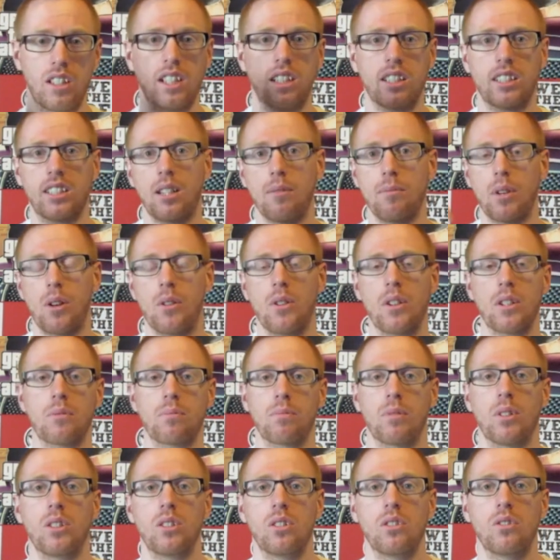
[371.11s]
links down below as
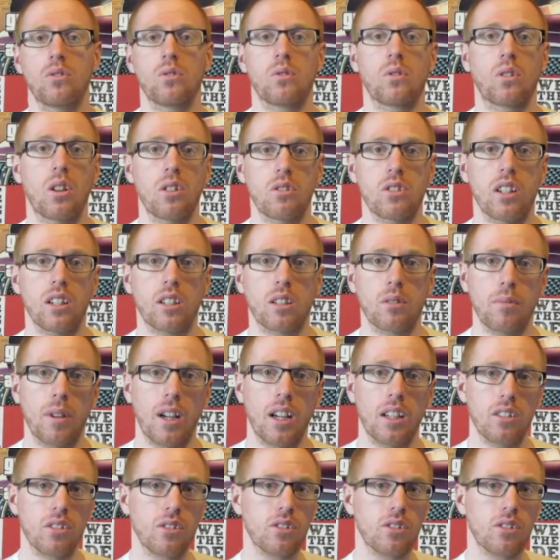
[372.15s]
per usual, go check them out.